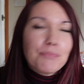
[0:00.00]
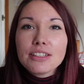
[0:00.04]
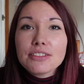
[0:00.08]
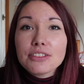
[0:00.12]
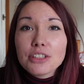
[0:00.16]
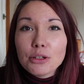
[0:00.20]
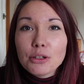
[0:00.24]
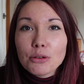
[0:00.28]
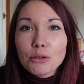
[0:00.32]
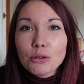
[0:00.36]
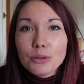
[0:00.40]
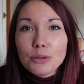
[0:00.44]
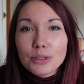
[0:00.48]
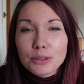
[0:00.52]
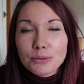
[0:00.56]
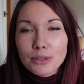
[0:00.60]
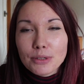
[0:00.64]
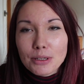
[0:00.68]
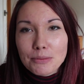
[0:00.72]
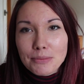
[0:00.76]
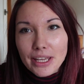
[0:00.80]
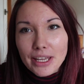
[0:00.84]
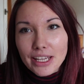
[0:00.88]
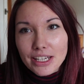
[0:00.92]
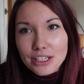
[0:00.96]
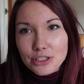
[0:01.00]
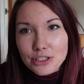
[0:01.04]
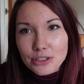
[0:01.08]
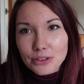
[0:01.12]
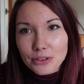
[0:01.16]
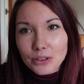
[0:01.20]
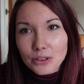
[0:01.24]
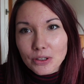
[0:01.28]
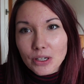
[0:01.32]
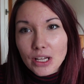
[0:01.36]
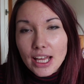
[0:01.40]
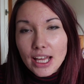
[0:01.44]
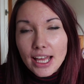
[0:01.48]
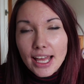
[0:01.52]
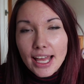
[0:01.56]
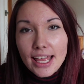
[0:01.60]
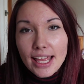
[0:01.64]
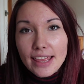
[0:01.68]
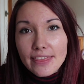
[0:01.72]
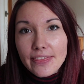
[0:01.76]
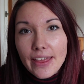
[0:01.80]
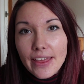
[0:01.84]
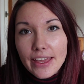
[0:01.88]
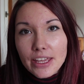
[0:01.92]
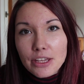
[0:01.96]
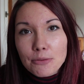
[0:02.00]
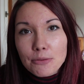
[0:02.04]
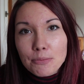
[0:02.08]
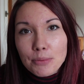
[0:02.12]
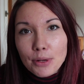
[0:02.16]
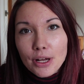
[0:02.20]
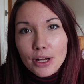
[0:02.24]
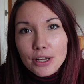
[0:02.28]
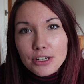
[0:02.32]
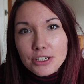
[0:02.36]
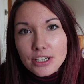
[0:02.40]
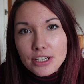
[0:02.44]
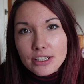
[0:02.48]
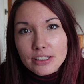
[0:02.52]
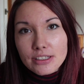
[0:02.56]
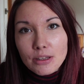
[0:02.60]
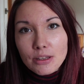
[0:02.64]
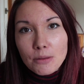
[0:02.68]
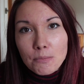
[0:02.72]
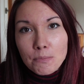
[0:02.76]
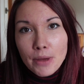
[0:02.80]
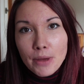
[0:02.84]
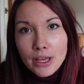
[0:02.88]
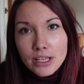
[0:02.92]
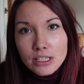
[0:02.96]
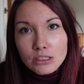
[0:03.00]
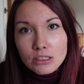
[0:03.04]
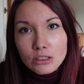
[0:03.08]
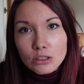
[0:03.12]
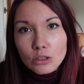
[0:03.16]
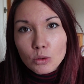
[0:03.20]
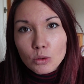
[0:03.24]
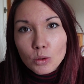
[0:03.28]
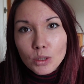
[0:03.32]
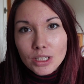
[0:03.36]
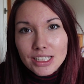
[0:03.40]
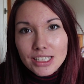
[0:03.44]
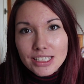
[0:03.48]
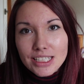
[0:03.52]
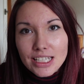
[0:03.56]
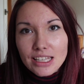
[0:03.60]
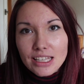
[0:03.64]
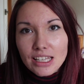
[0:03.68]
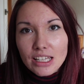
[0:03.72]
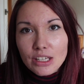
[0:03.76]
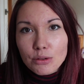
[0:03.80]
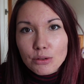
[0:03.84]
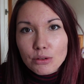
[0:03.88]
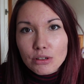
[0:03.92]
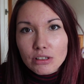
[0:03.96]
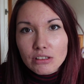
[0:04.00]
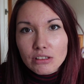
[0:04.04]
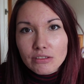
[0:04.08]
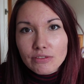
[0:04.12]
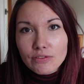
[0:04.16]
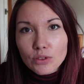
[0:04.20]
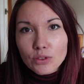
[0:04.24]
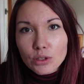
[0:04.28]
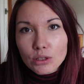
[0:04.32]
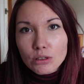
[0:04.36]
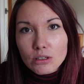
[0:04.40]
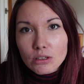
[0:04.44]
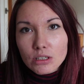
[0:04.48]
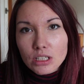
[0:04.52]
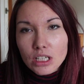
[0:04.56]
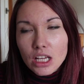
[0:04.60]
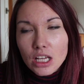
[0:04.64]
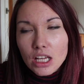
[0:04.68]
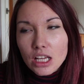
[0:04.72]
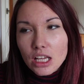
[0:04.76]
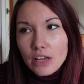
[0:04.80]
So you always want to make sure that you purchase the best quality that you can afford.